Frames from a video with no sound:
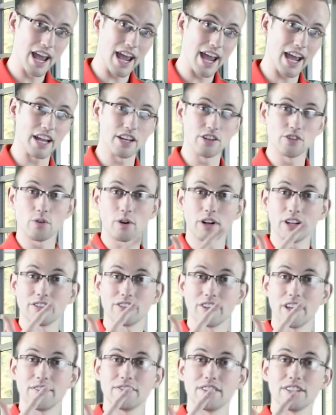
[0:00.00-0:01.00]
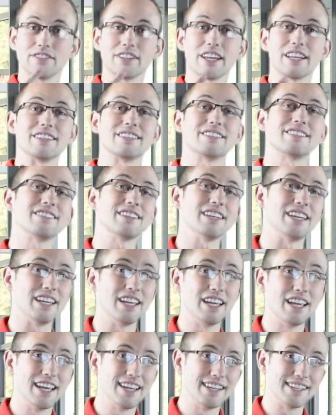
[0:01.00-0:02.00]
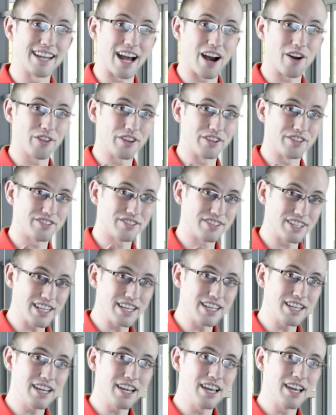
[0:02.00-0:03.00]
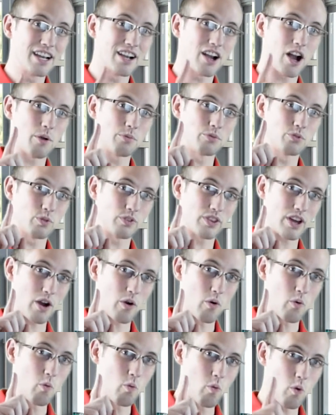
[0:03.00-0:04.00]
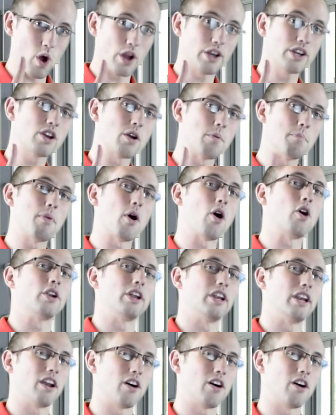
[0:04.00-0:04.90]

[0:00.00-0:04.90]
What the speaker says: and Toyota Safety Sense C. Now the C comes without one component,